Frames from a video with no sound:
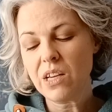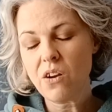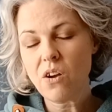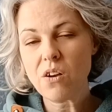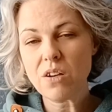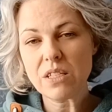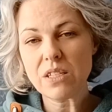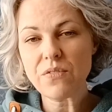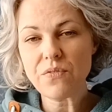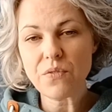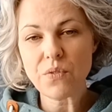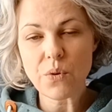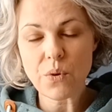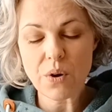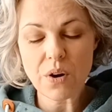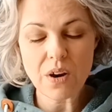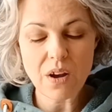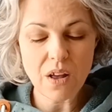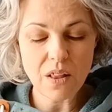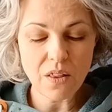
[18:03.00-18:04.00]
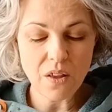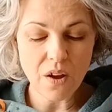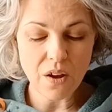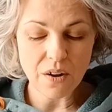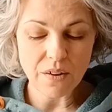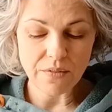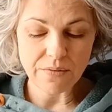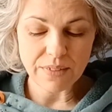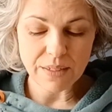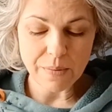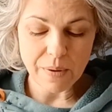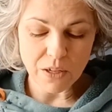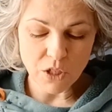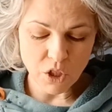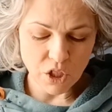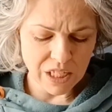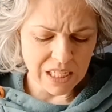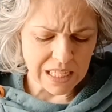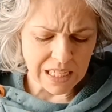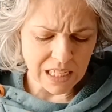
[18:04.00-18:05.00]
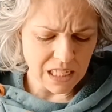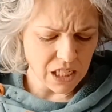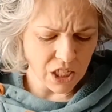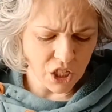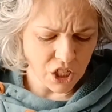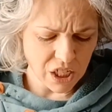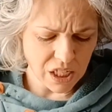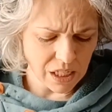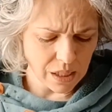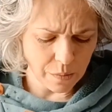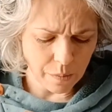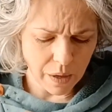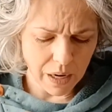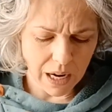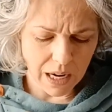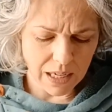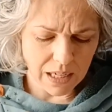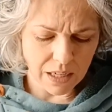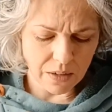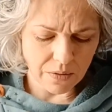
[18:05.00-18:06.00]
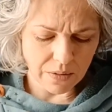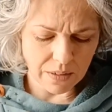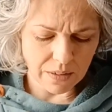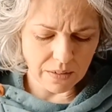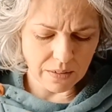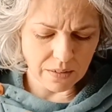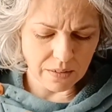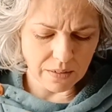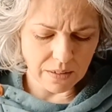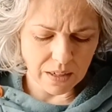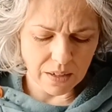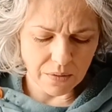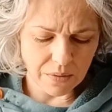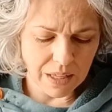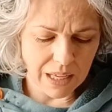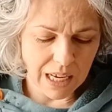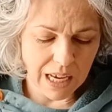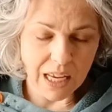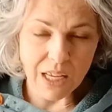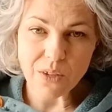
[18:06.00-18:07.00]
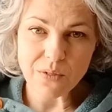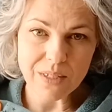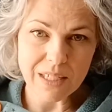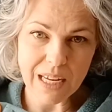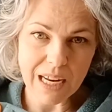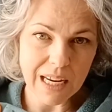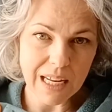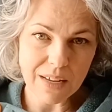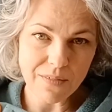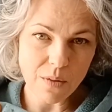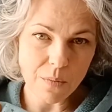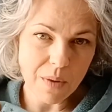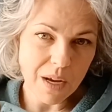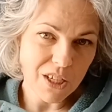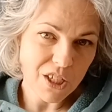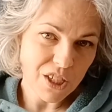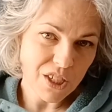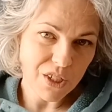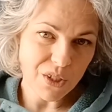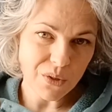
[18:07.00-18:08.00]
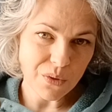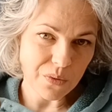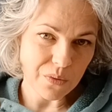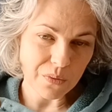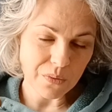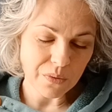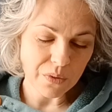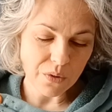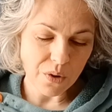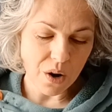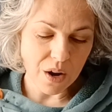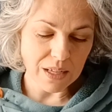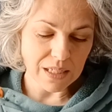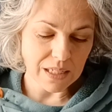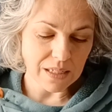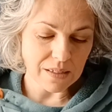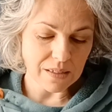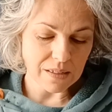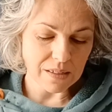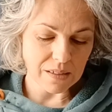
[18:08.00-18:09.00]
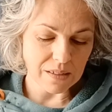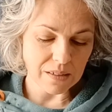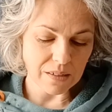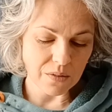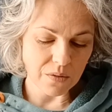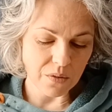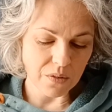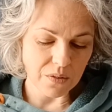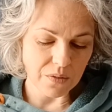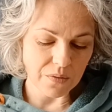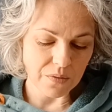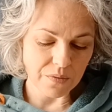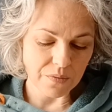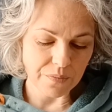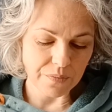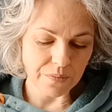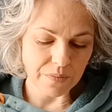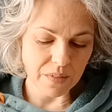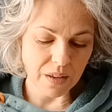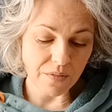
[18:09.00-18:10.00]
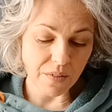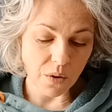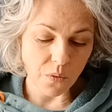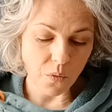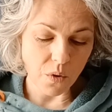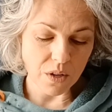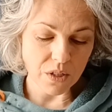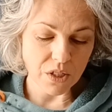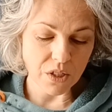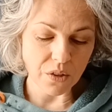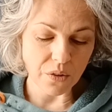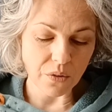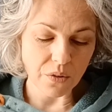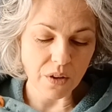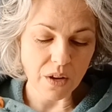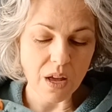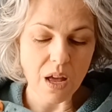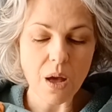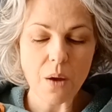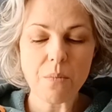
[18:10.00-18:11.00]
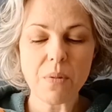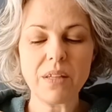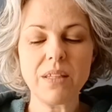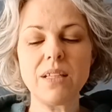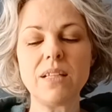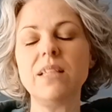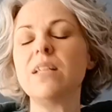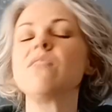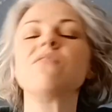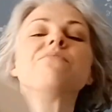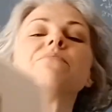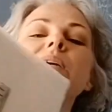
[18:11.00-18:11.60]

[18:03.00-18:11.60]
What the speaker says: calls for a lot of specialty stitches, but I don't think I used any of them. I just do crosses if I want to. But the Love